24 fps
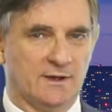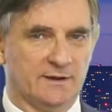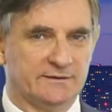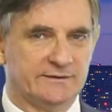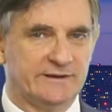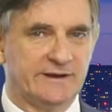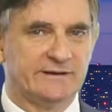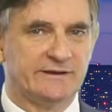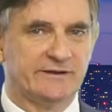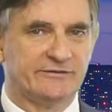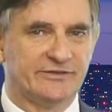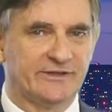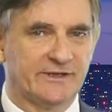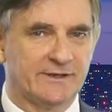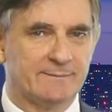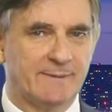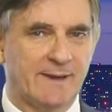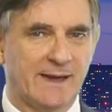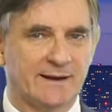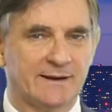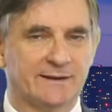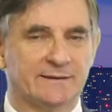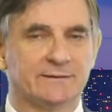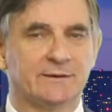need to think
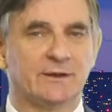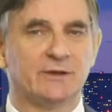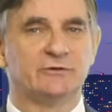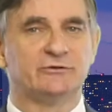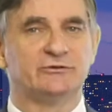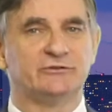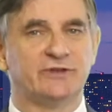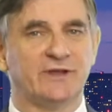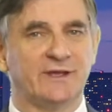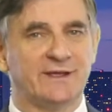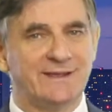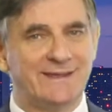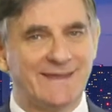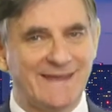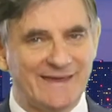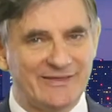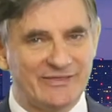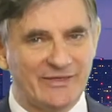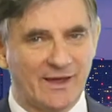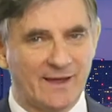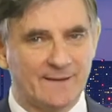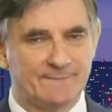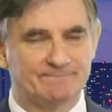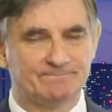about it
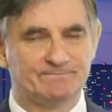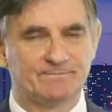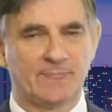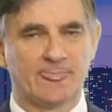together.